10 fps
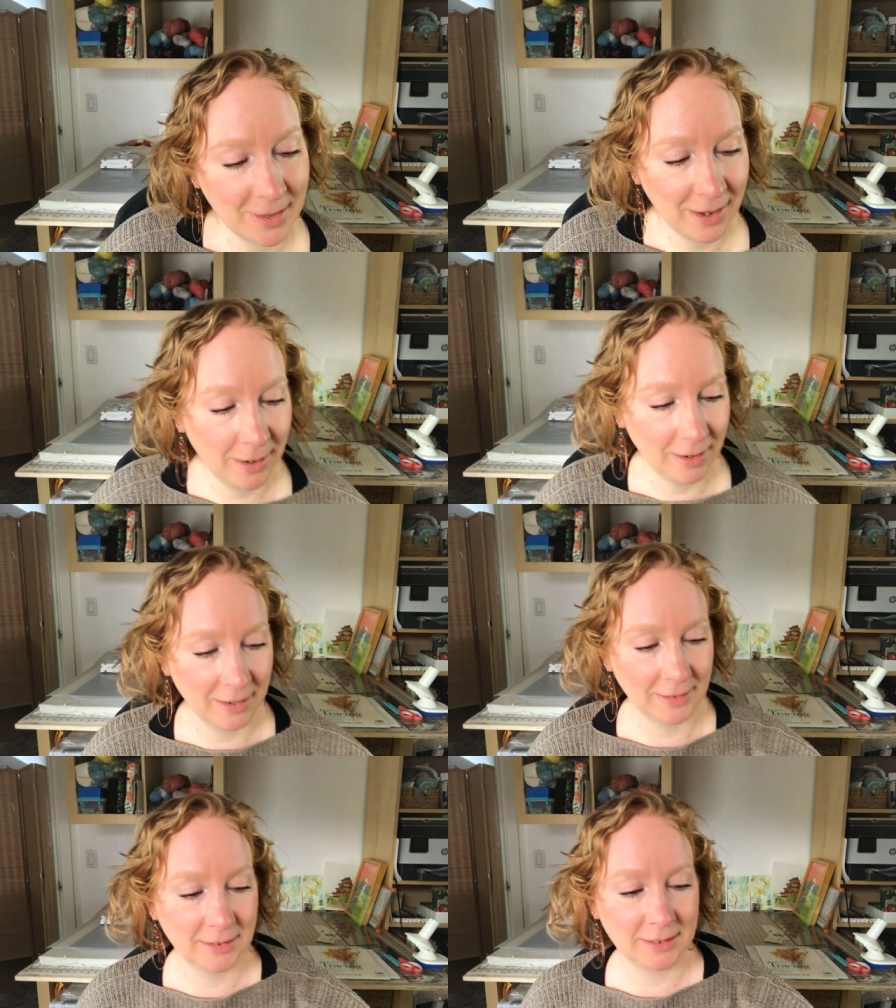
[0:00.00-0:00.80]

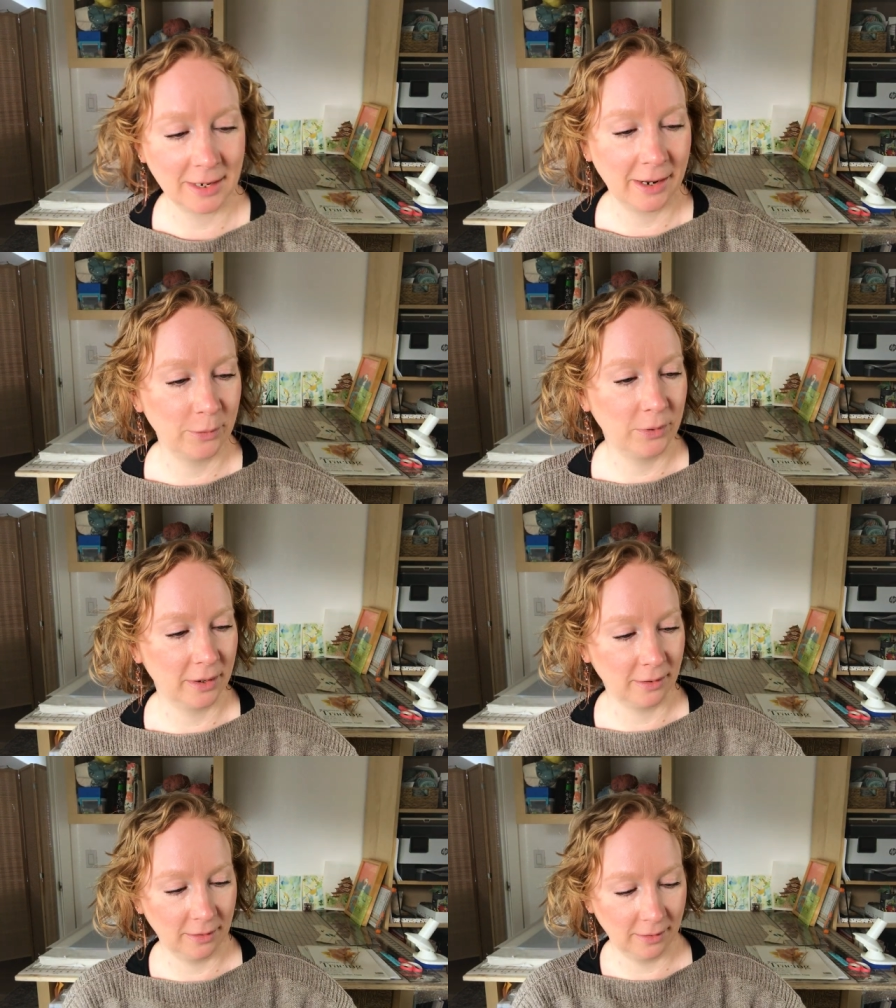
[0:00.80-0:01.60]
and I
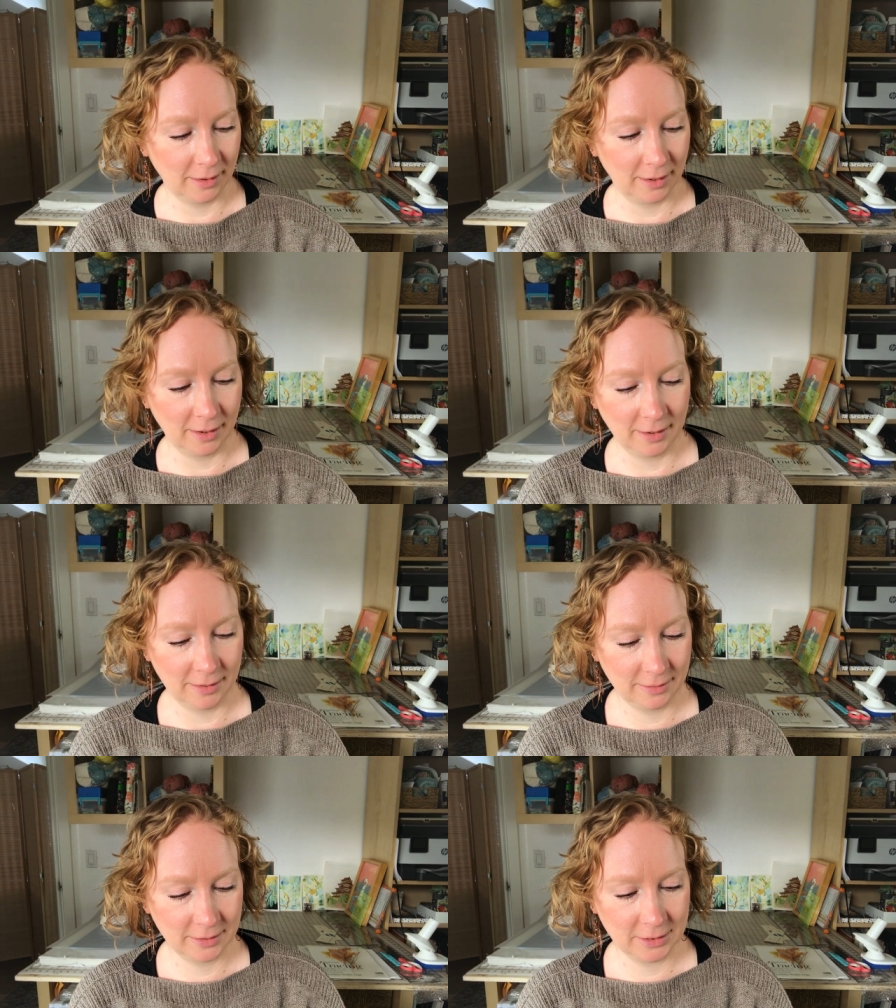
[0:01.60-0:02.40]
will uh,
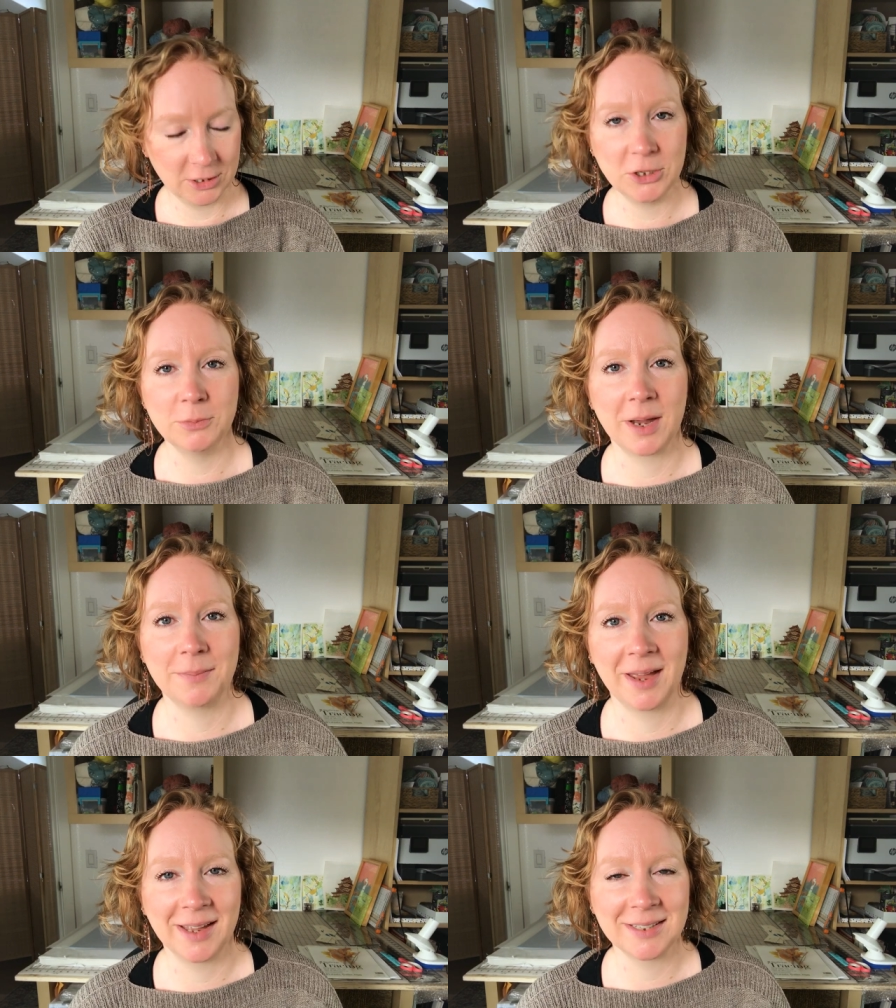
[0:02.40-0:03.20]
do my
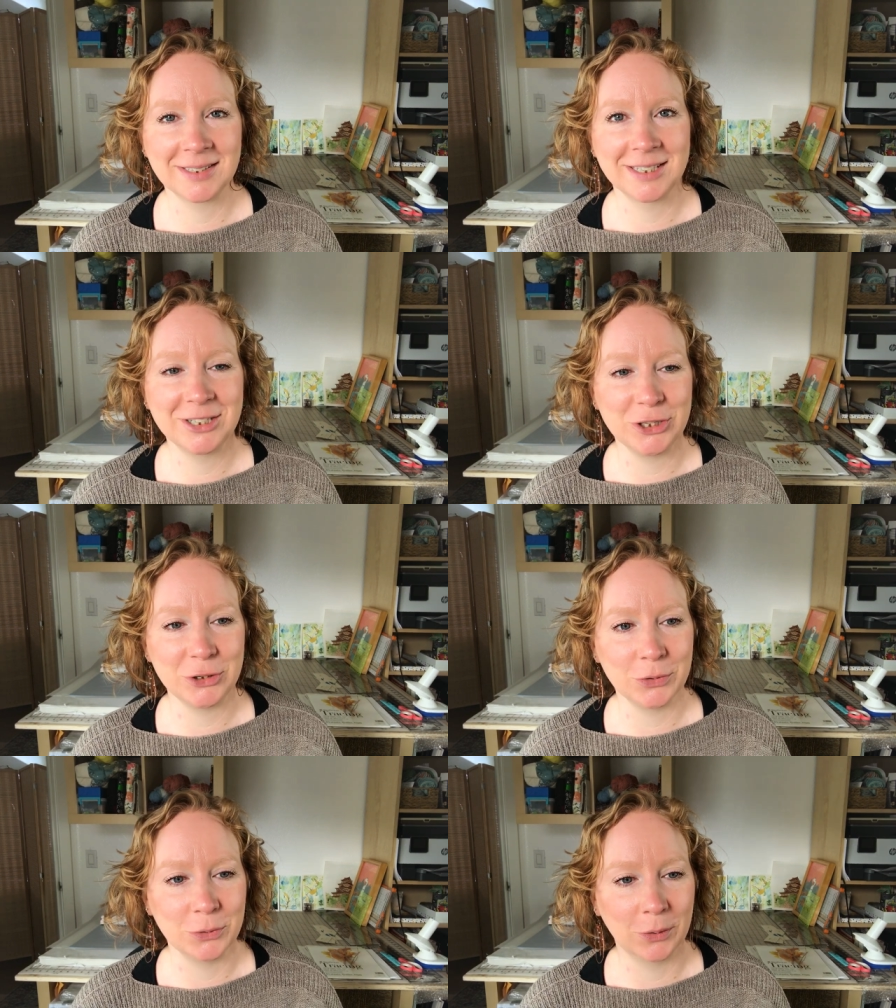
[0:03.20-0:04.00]
best
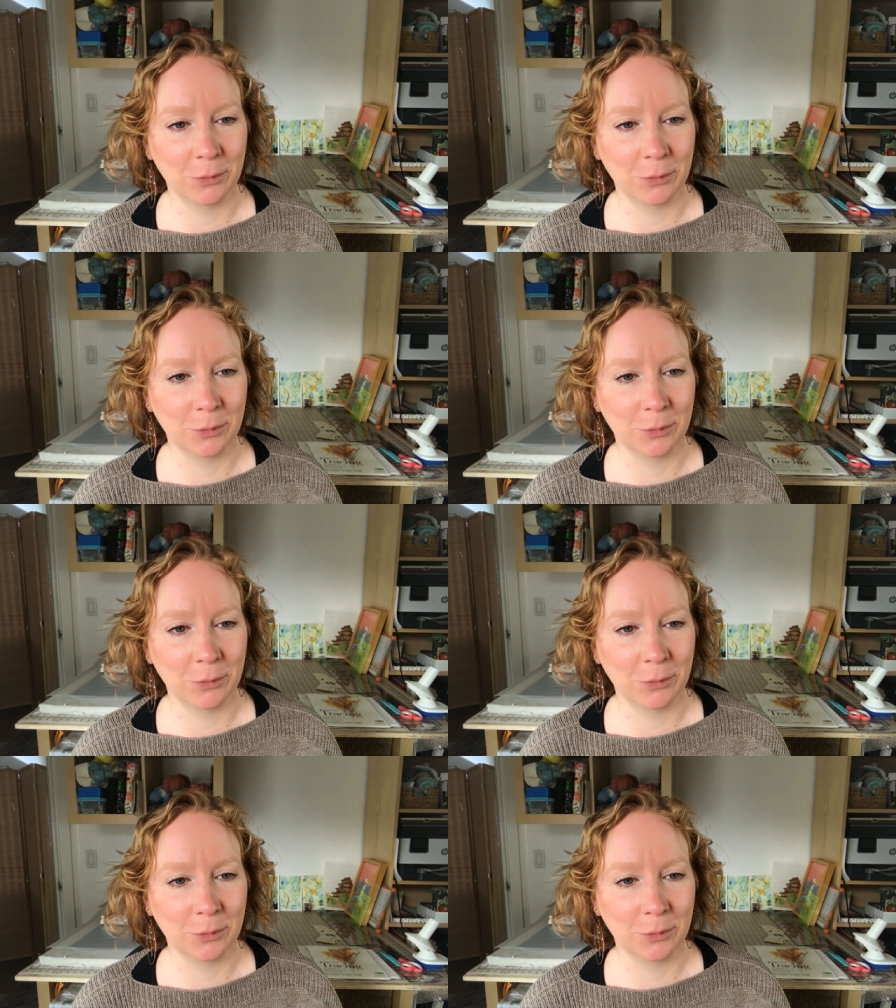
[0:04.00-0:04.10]
to